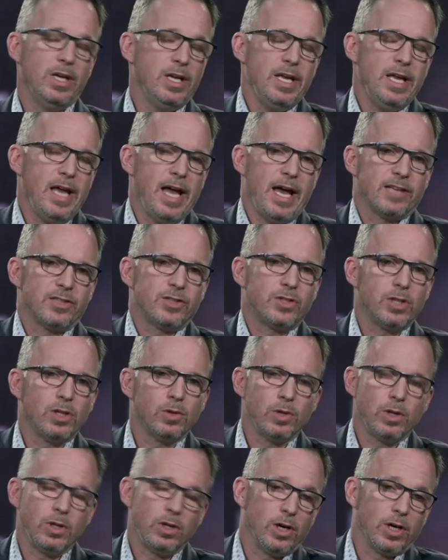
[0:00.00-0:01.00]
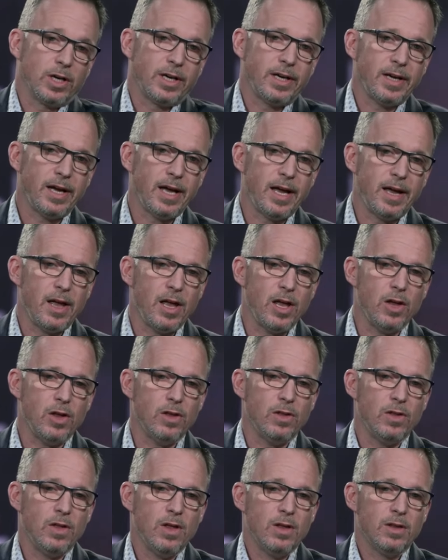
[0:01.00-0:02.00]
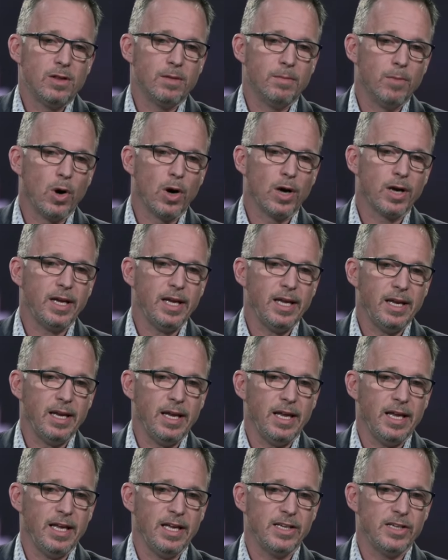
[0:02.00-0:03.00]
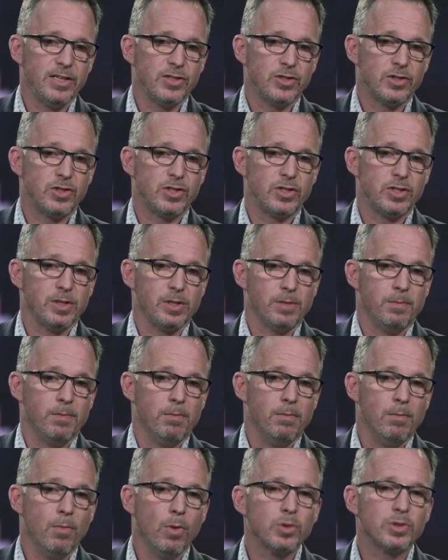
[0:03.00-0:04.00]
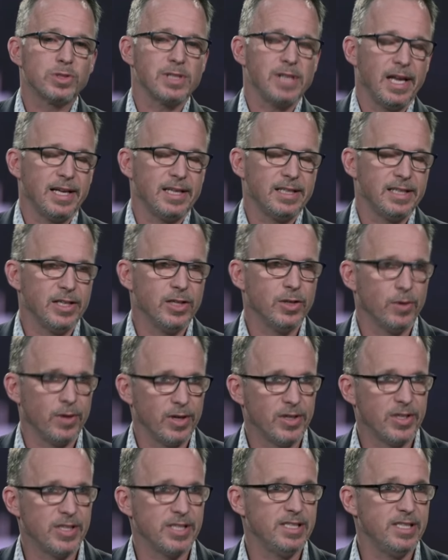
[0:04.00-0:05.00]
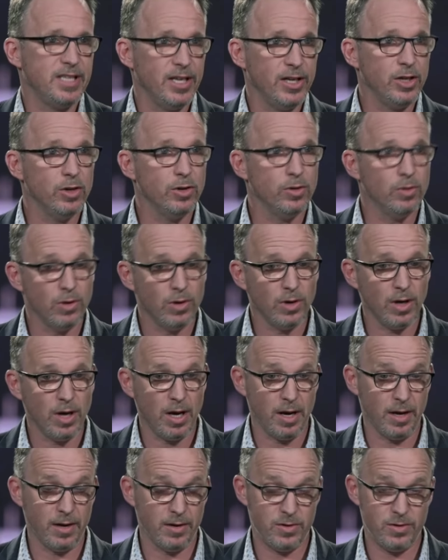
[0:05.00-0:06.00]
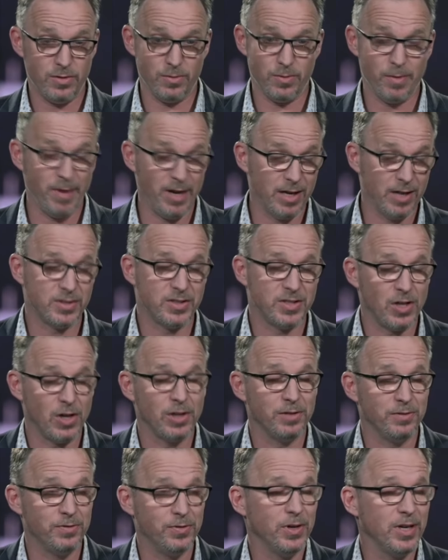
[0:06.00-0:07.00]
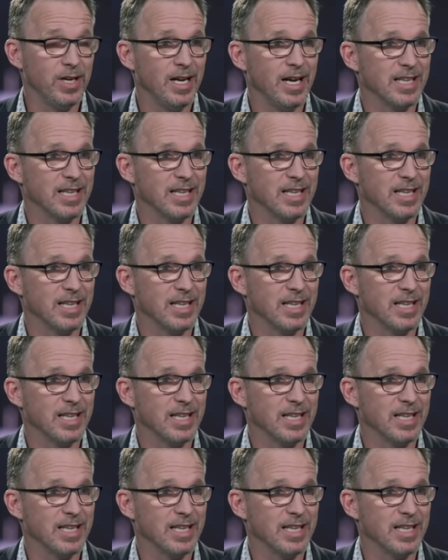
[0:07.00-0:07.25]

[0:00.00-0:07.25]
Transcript: Yeah, so look, uh, it, the market is most likely going to continue uh, to remain on solid footing